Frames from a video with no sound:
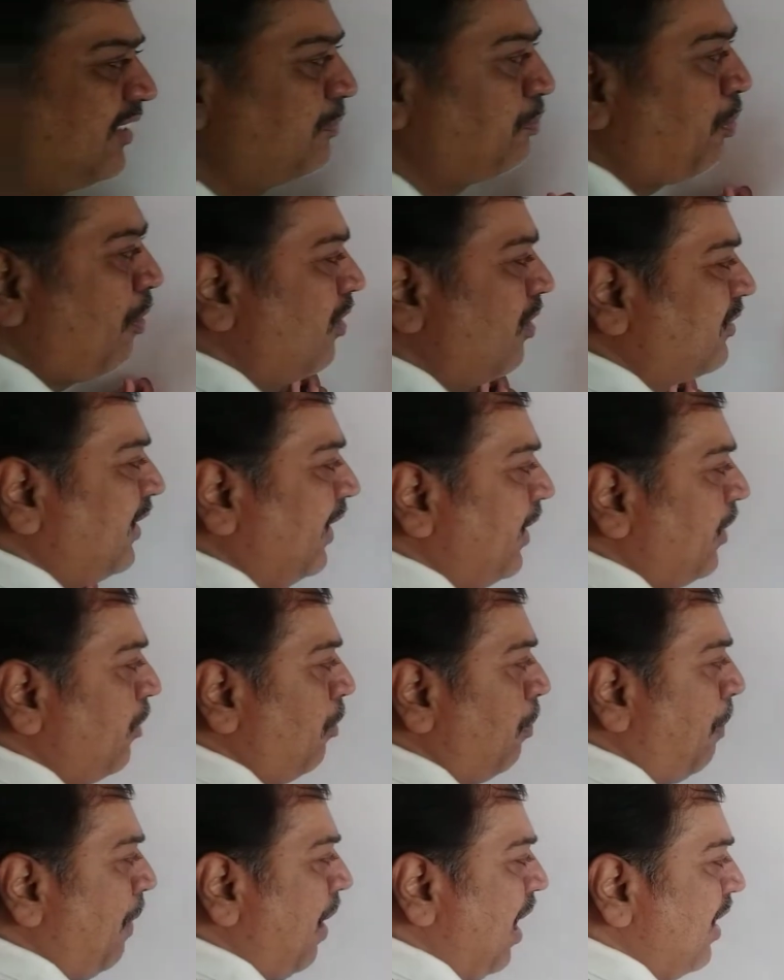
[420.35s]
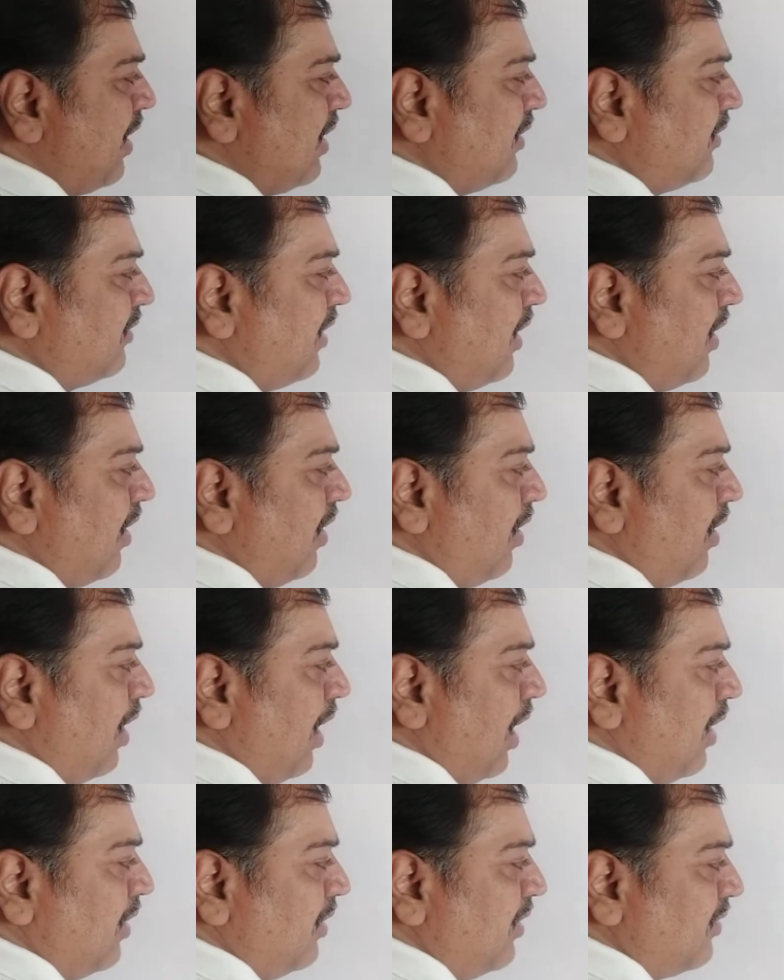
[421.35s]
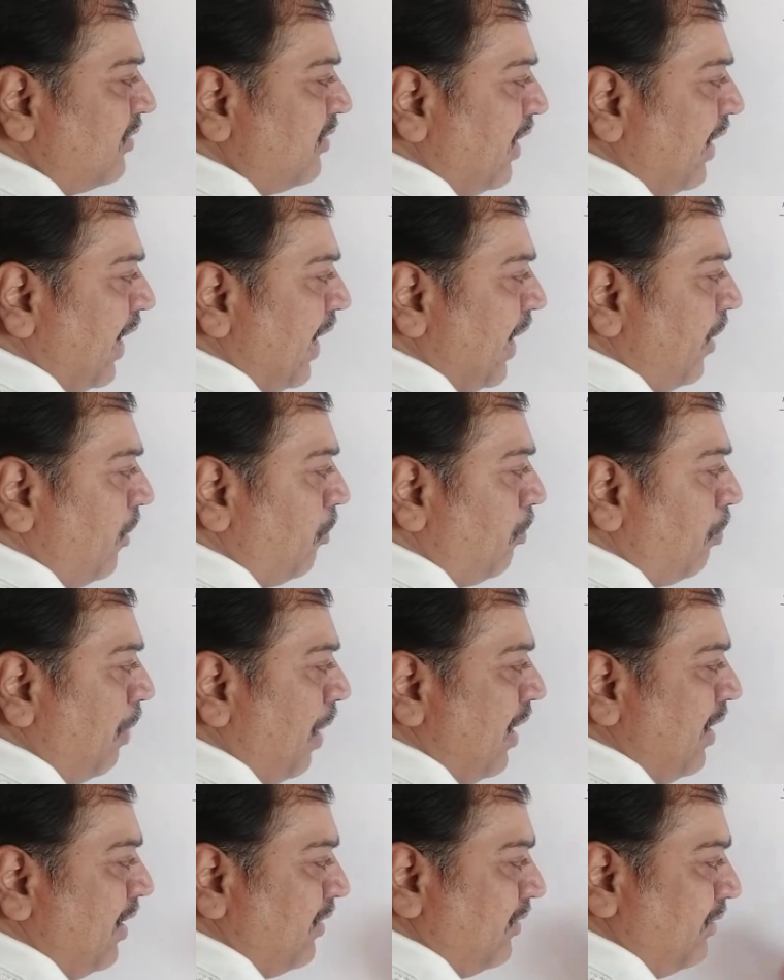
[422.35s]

positive part is there and this negative part is